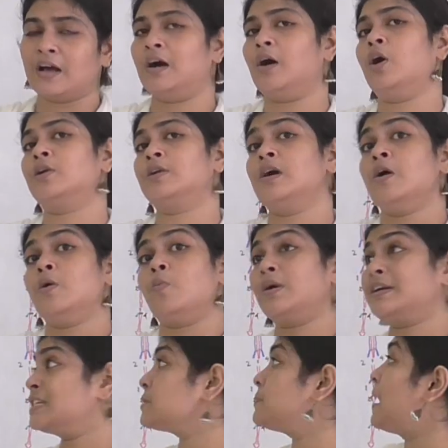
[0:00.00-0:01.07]
or
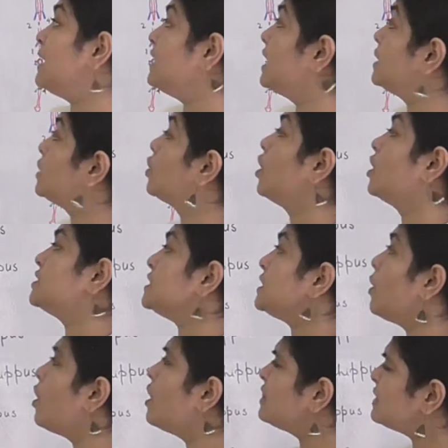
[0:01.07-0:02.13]
what is
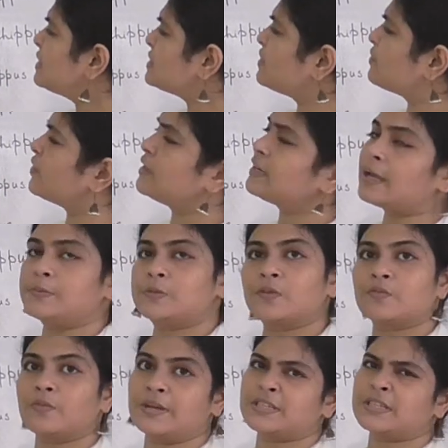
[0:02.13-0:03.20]
paleontology. All these different
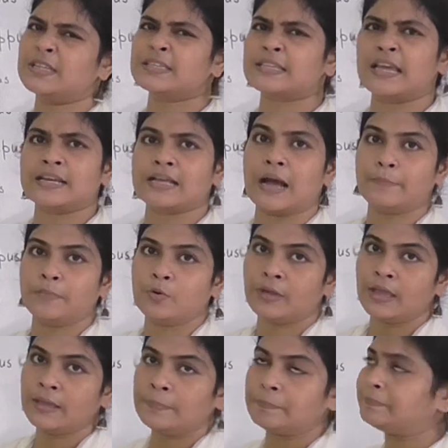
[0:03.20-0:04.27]
types of questions can come.
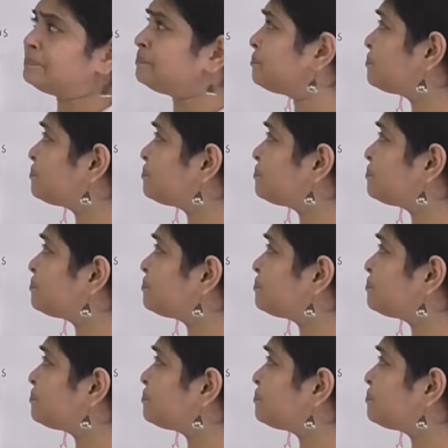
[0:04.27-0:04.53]
Okay.